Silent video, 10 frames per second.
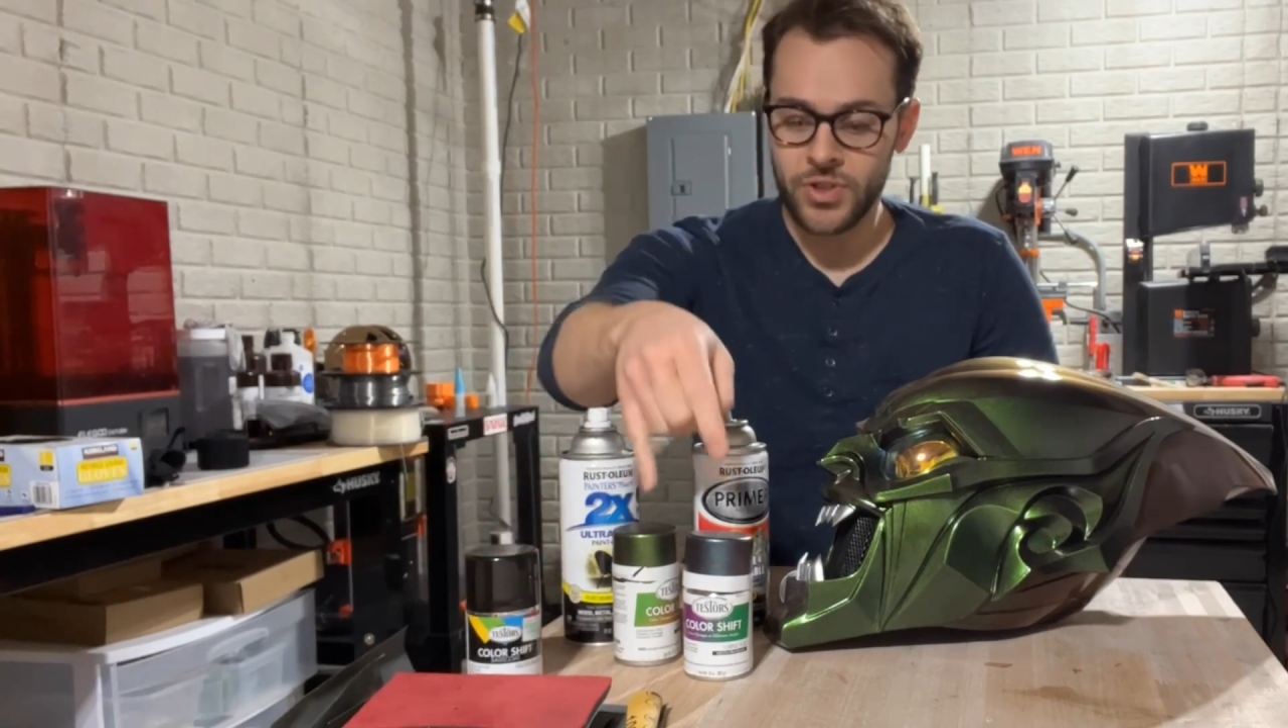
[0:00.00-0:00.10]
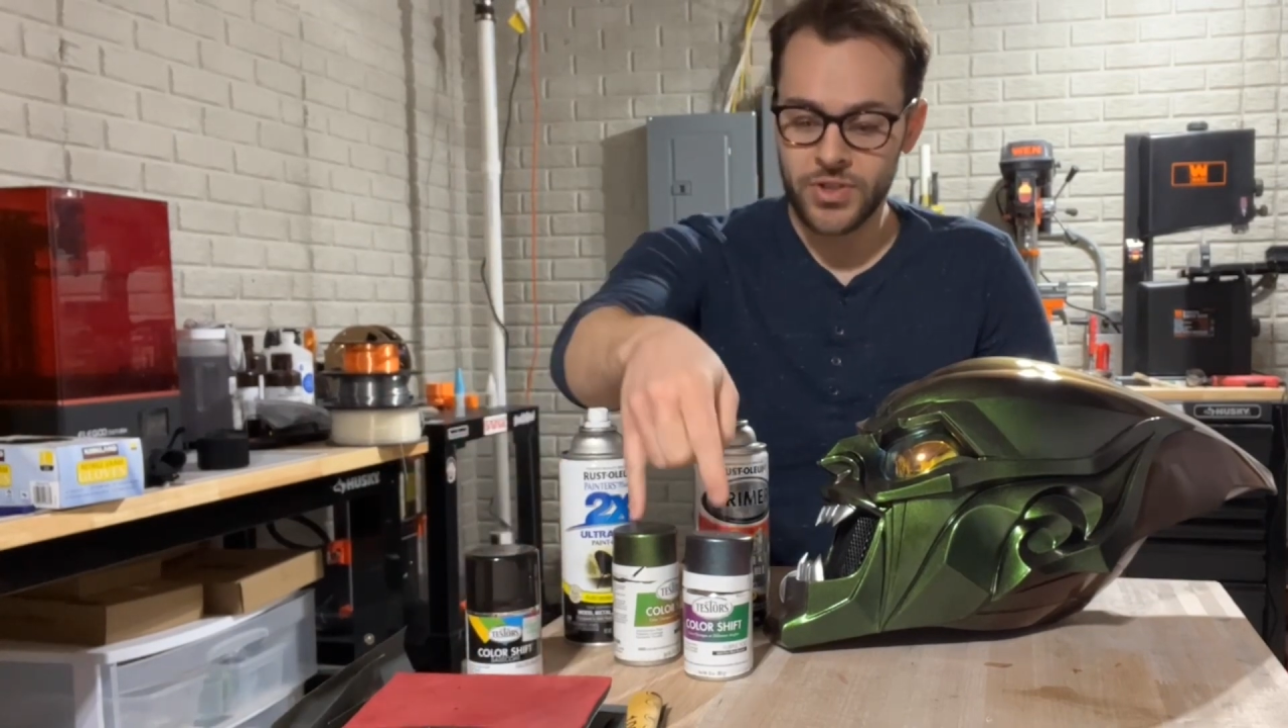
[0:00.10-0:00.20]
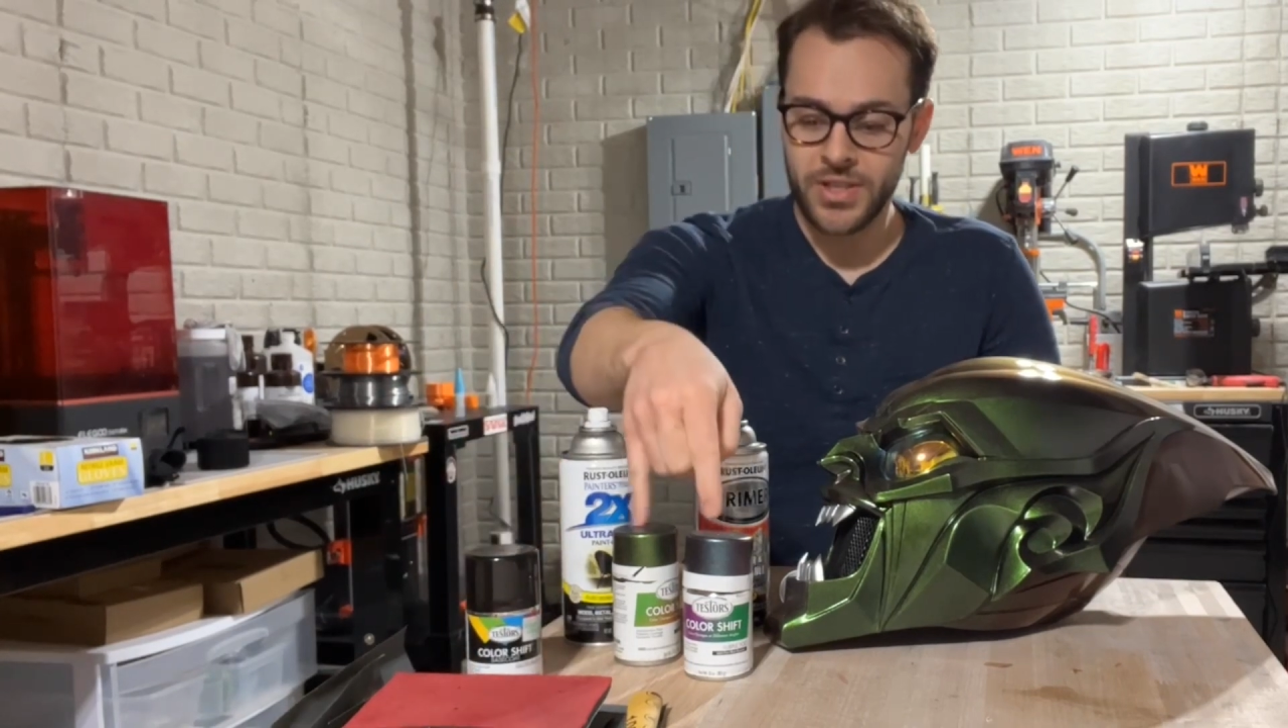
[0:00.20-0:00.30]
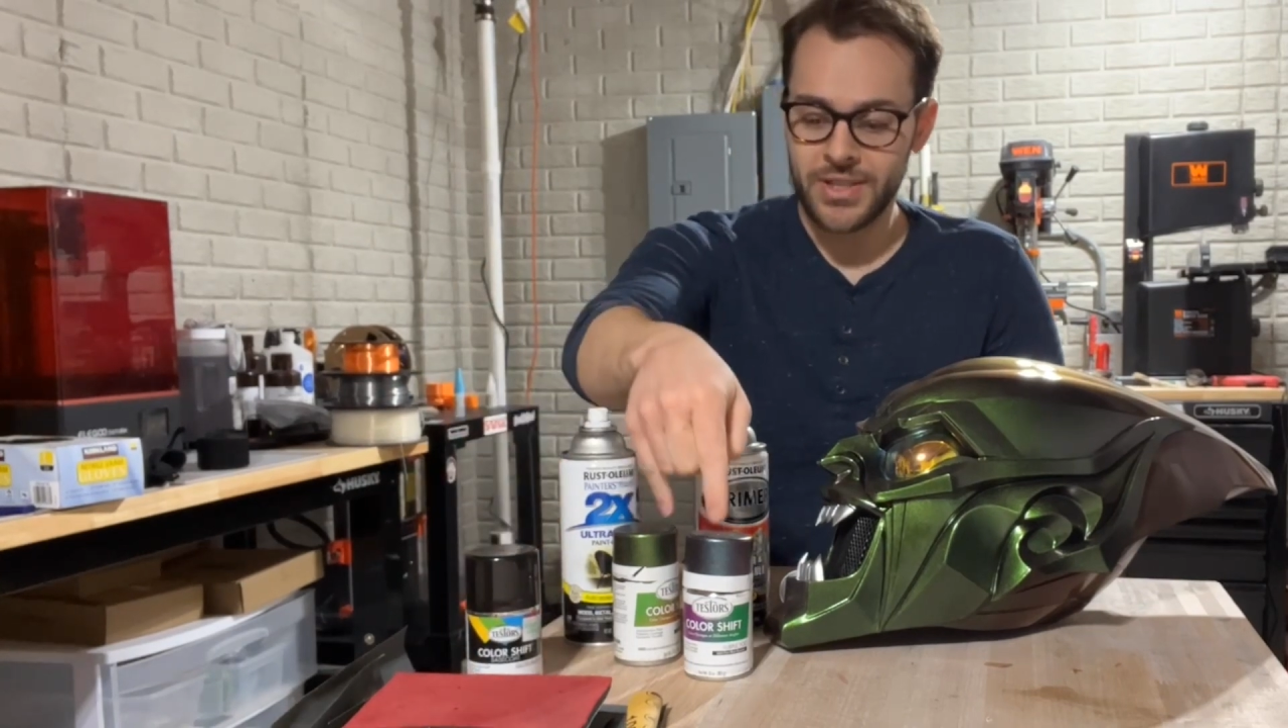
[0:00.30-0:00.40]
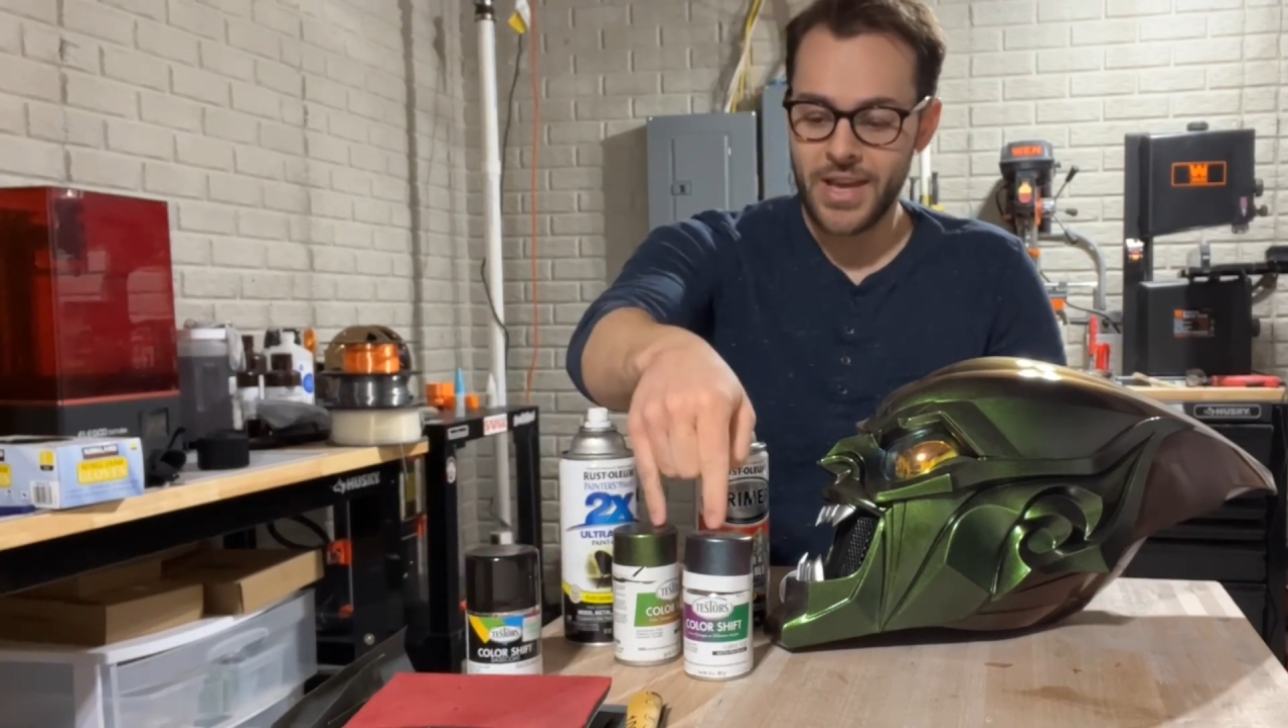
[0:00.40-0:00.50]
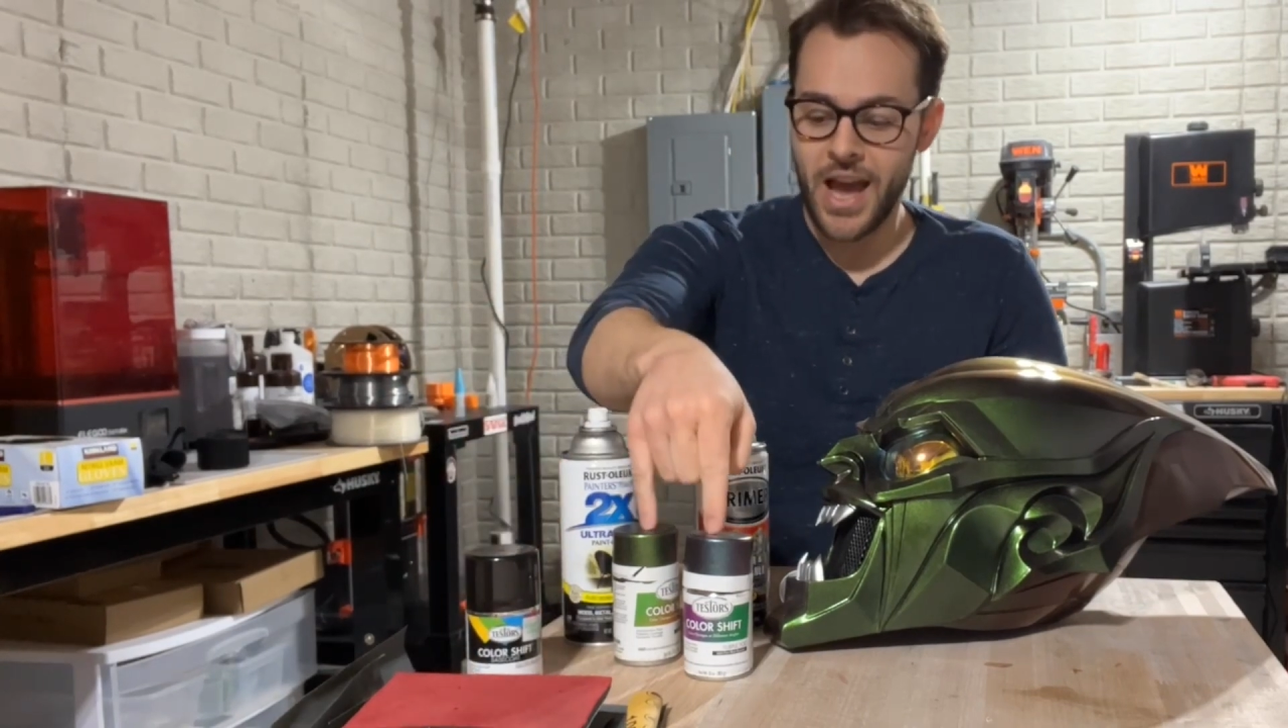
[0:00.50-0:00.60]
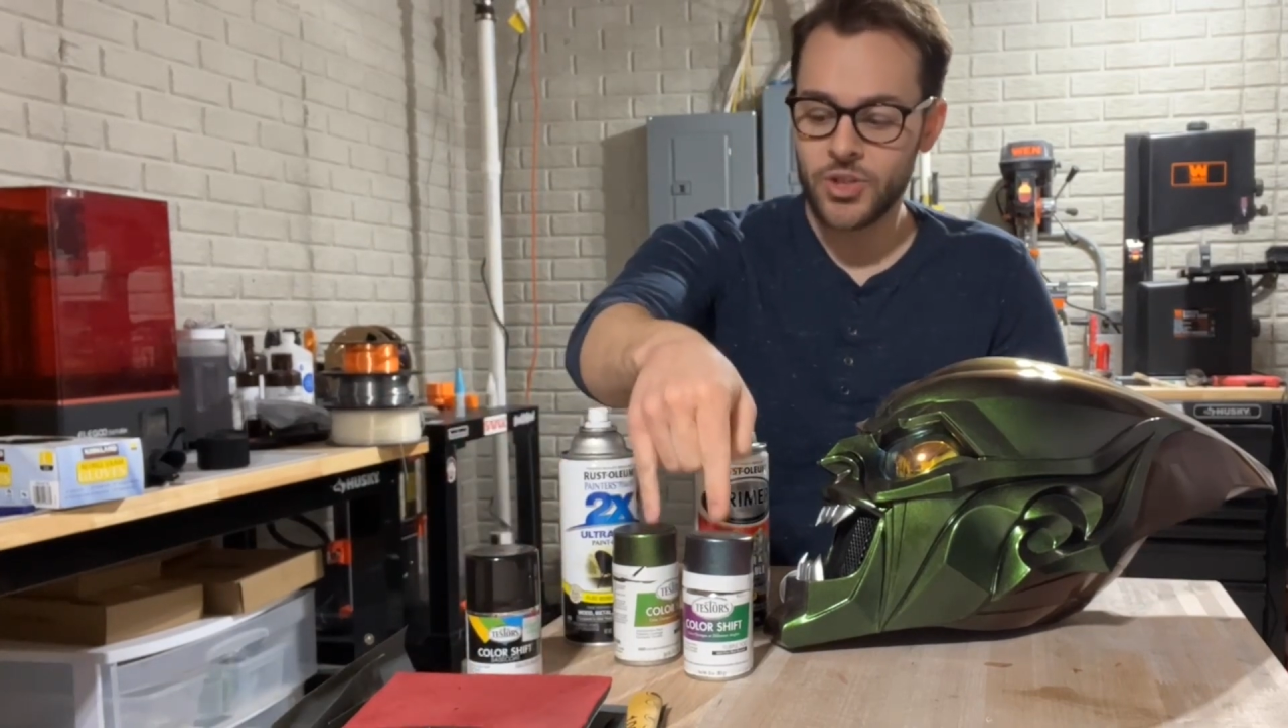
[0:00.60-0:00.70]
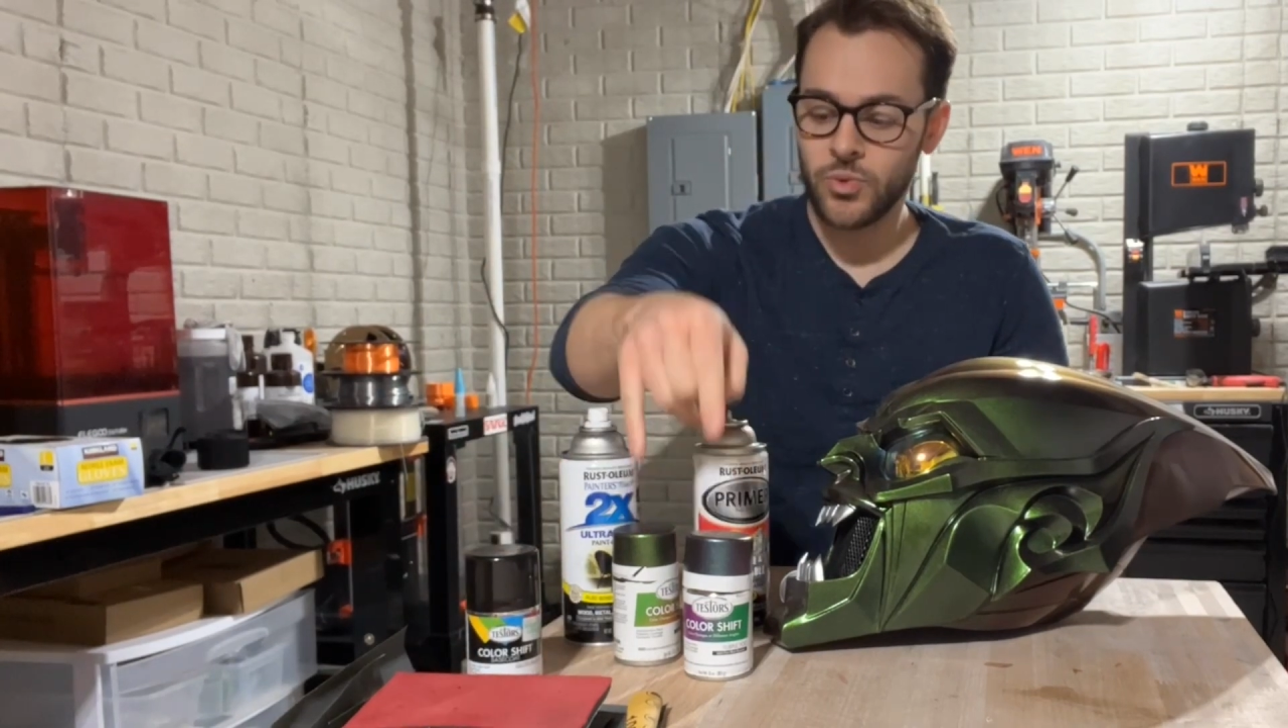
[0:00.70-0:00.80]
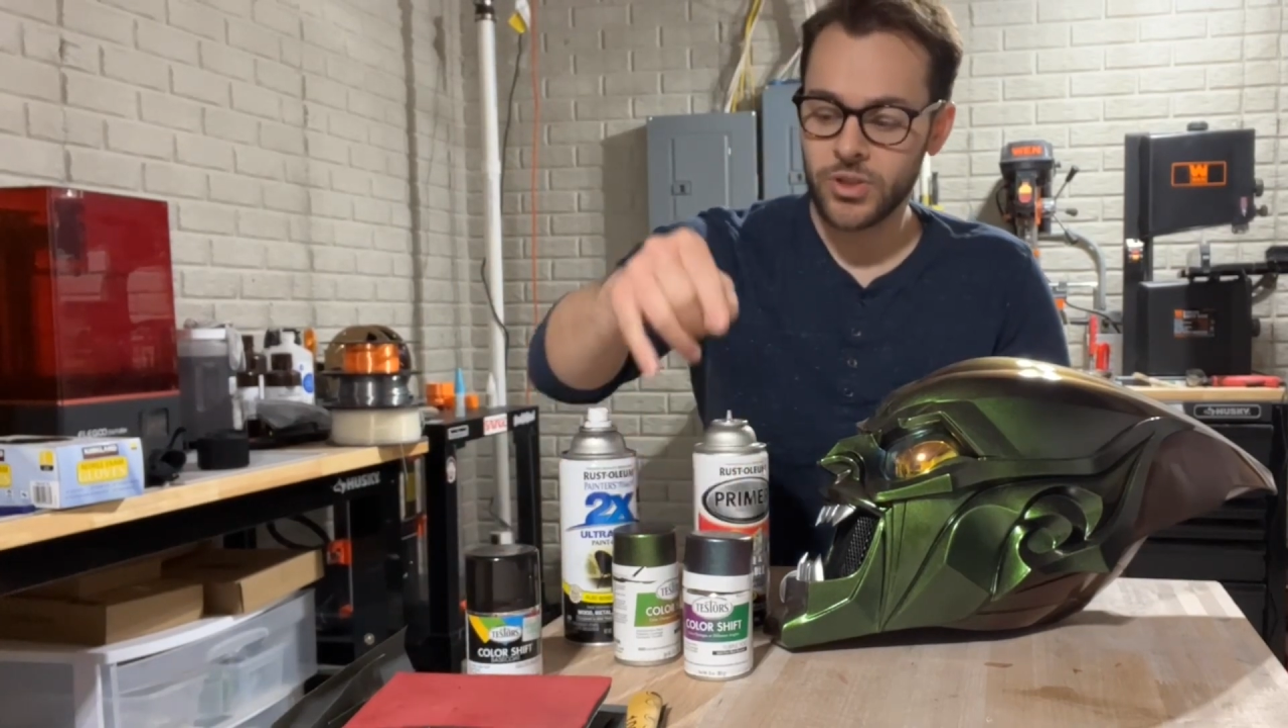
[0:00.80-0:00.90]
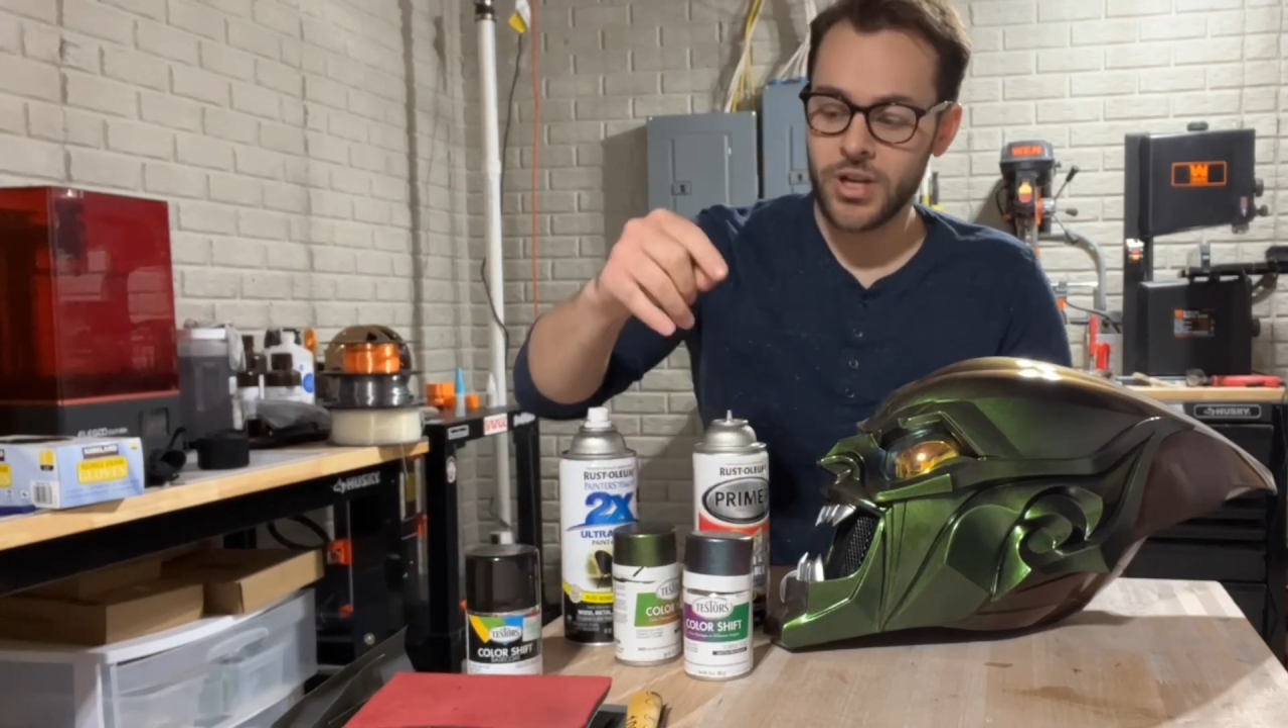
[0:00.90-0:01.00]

just get the actual